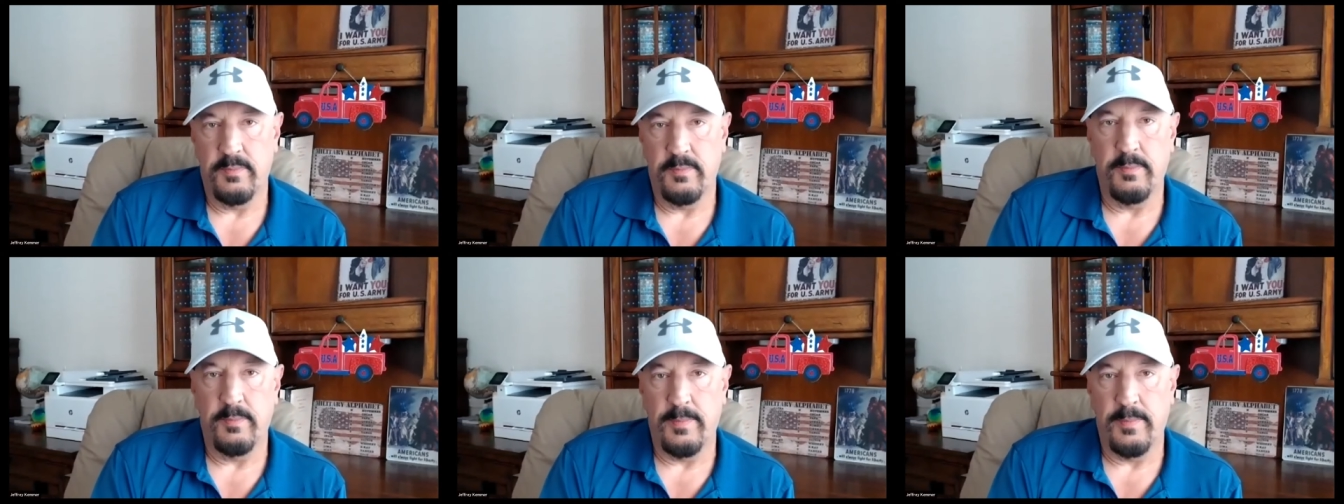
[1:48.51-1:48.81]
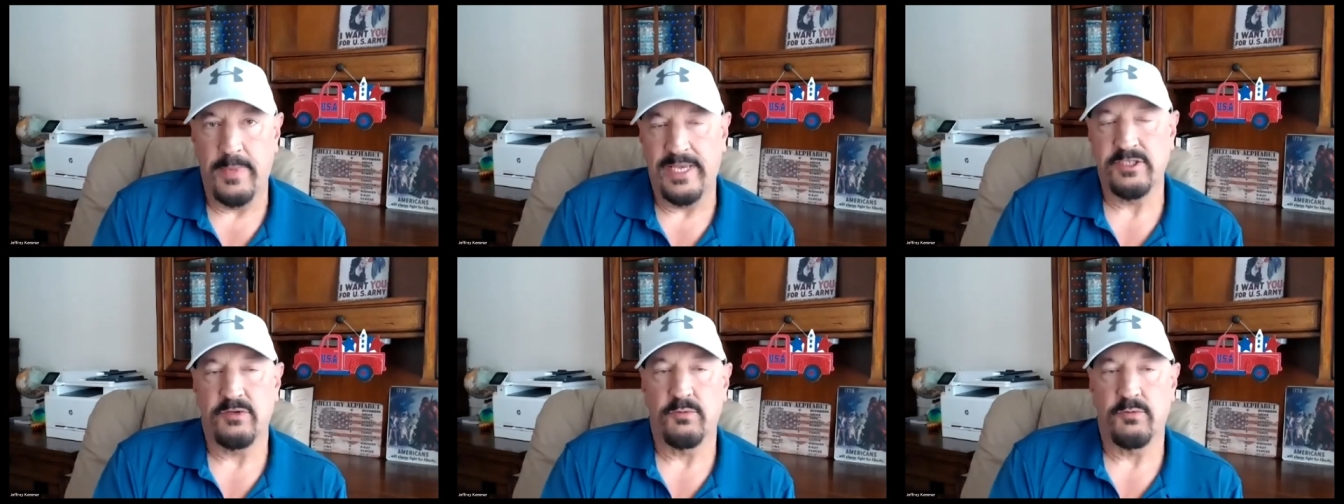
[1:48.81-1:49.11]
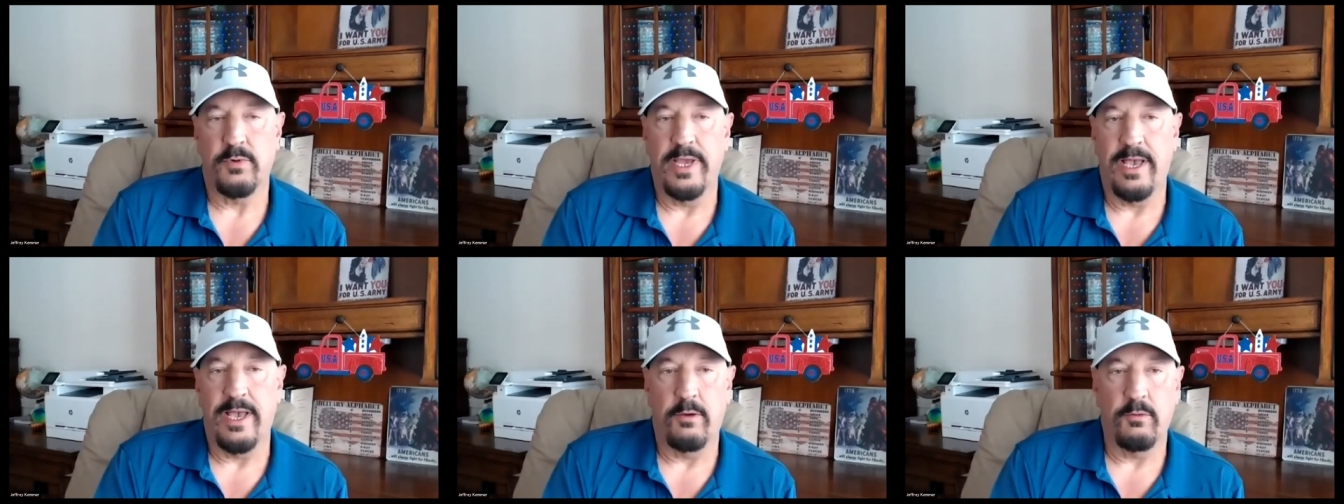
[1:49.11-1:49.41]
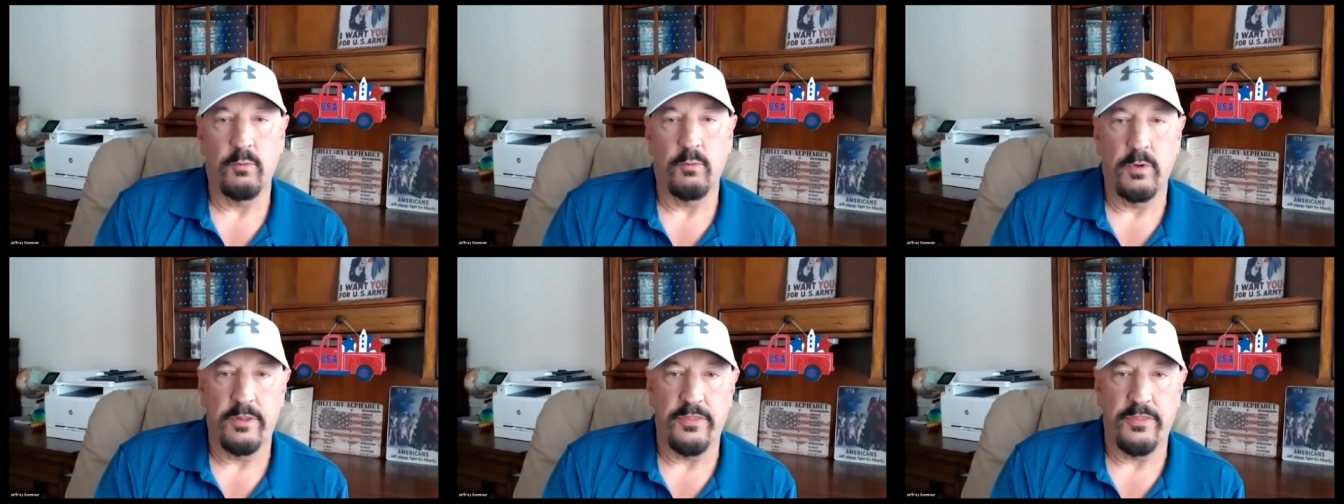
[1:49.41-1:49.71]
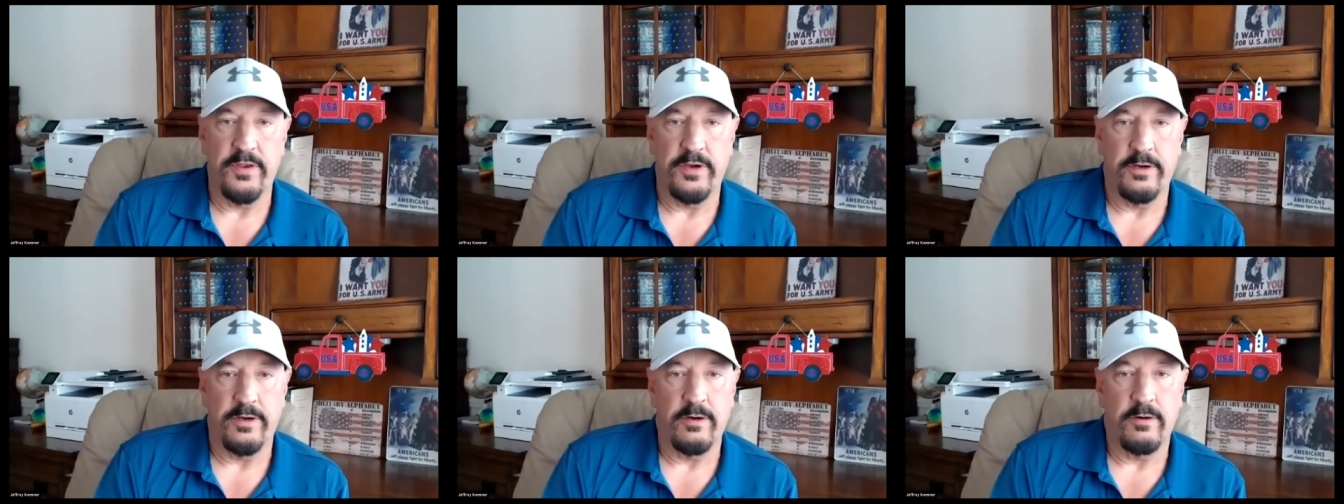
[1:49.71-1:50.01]
mess around with
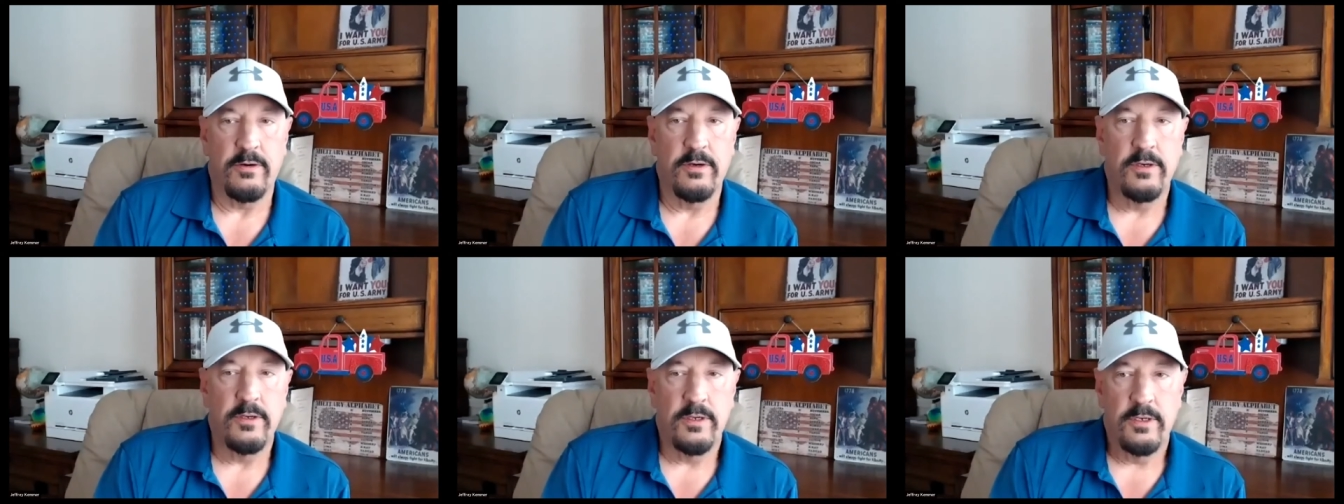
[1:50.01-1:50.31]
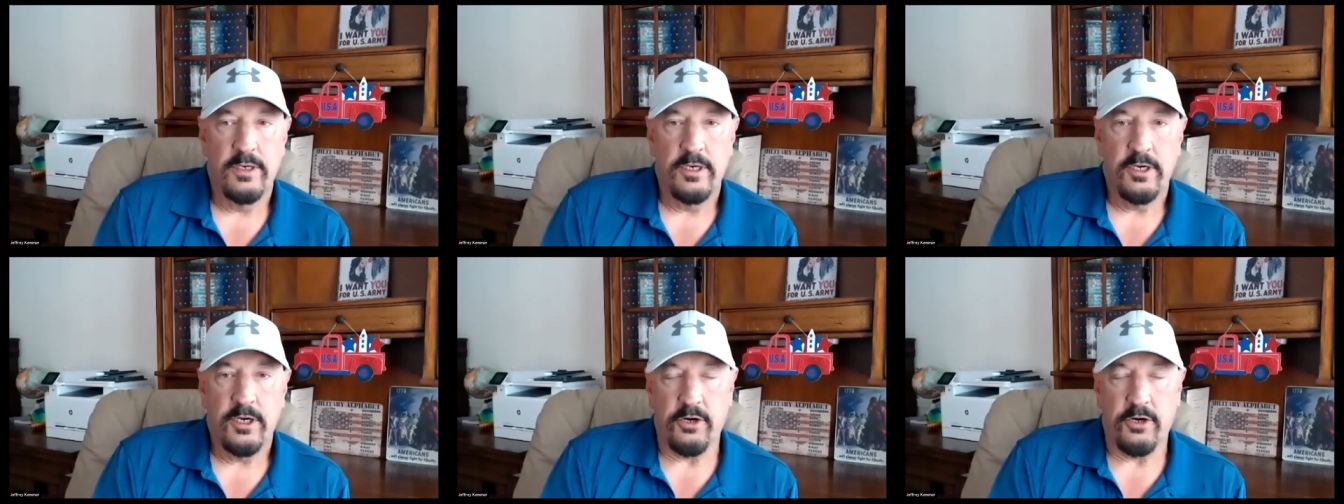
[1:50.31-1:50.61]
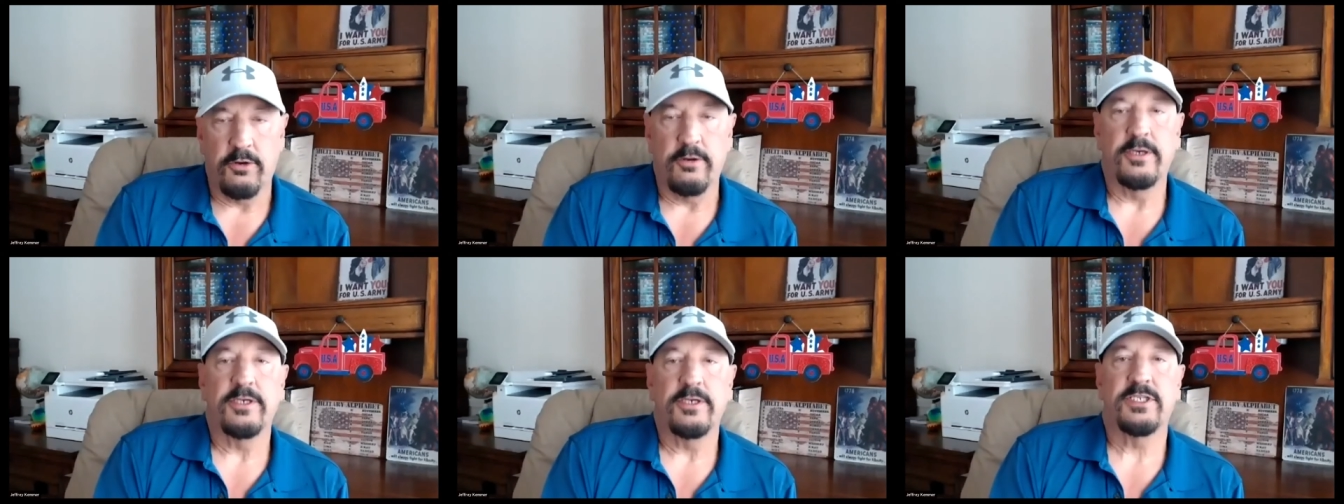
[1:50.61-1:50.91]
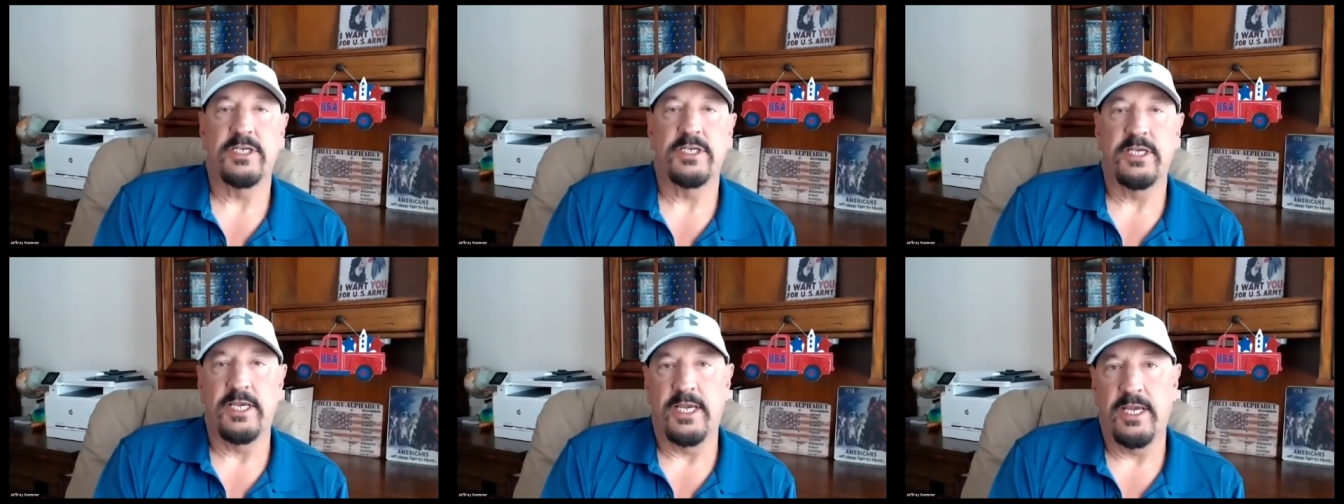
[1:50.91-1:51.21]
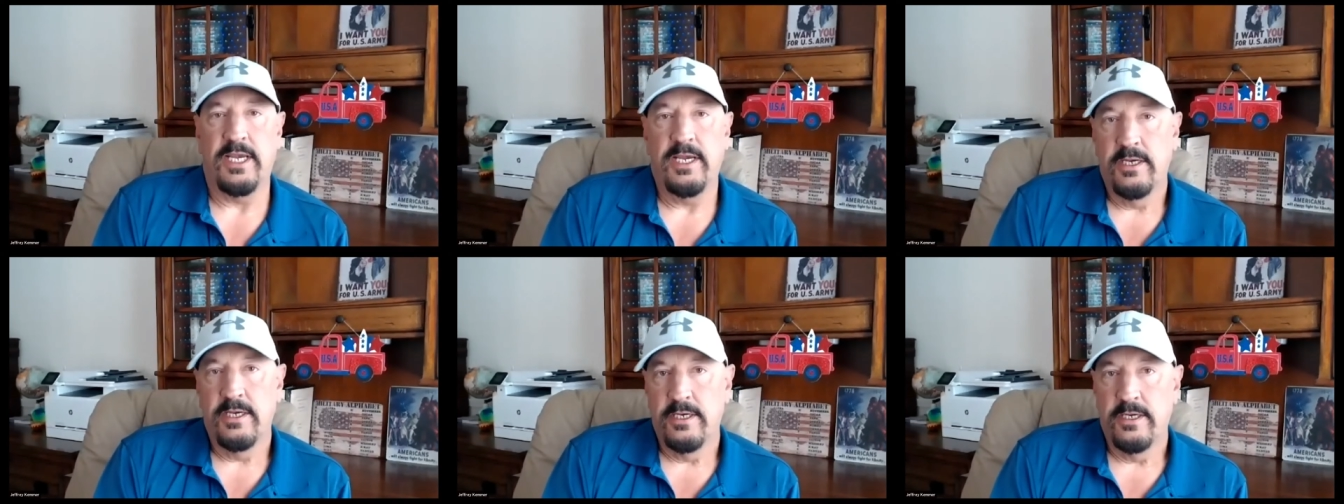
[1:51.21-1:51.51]
their
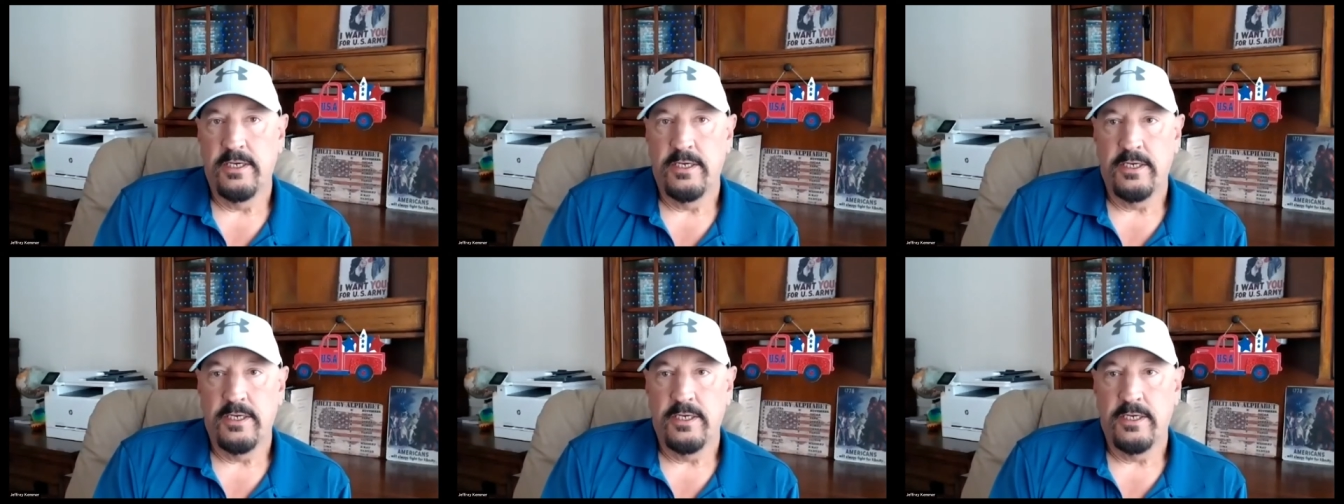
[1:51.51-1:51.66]
currency